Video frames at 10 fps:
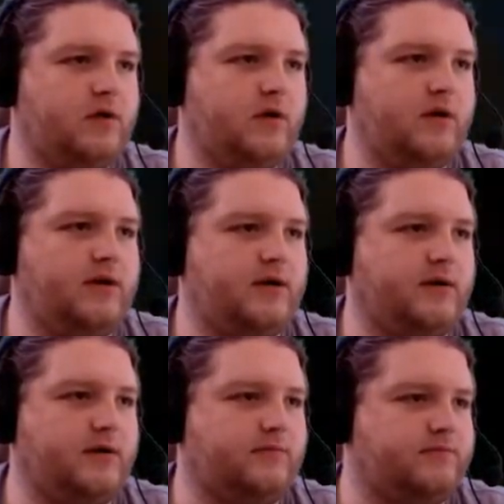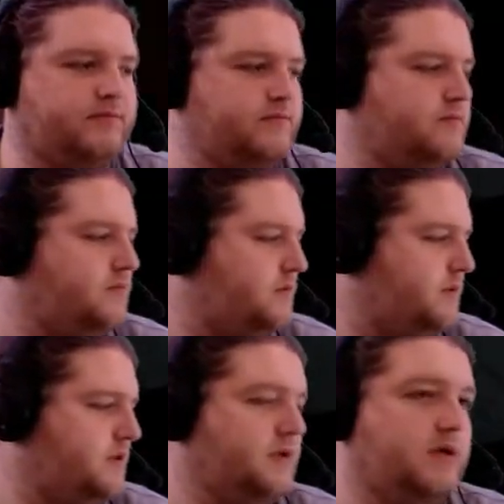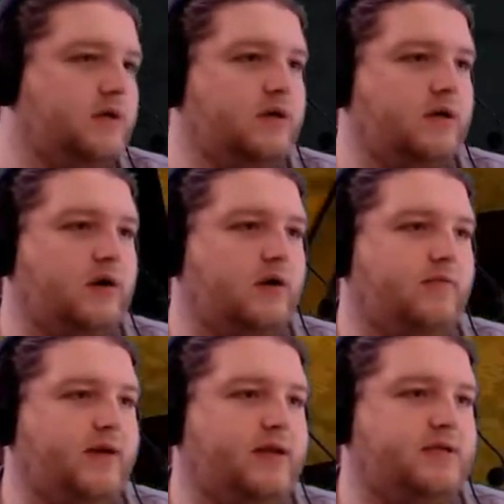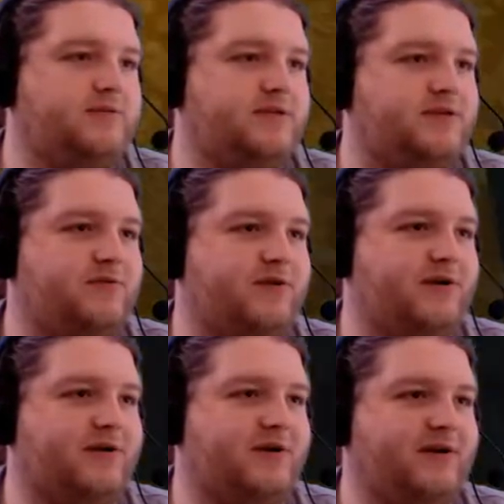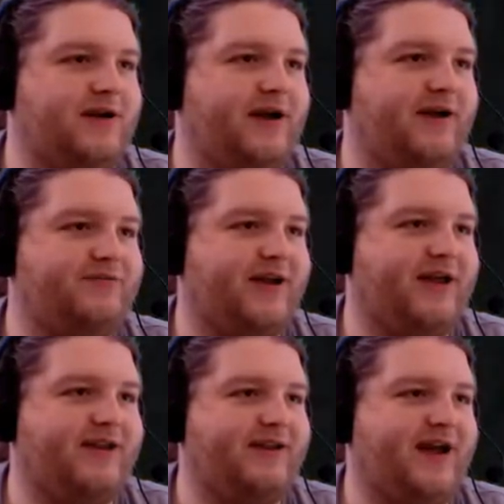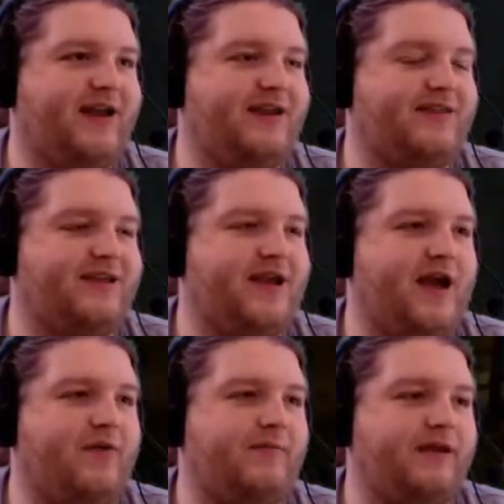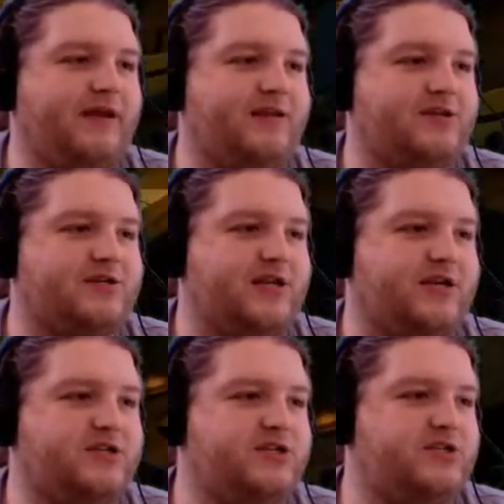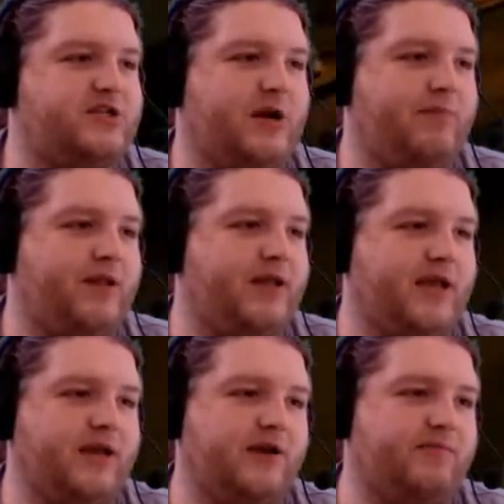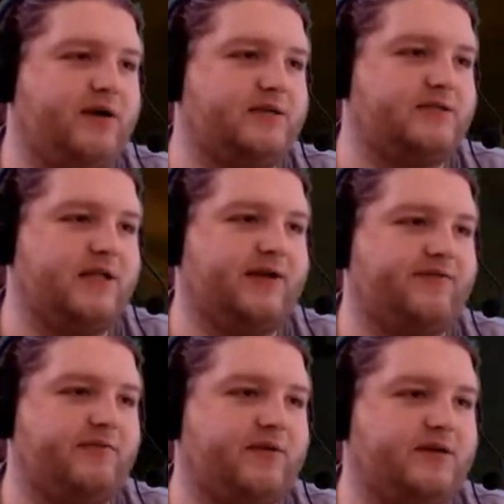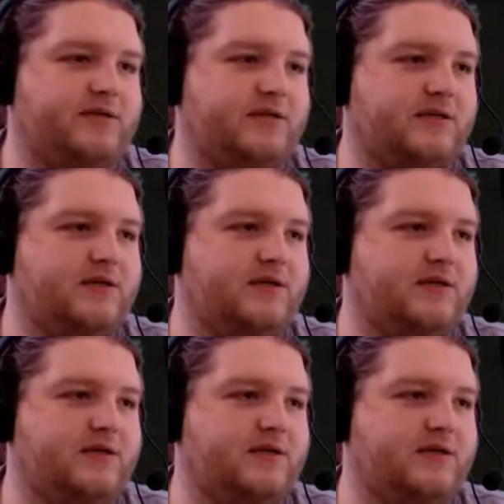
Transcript: Um. Oh man, it's been so long. I have to end it. I didn't think I would be just like stumbling into puzzle after puzzle.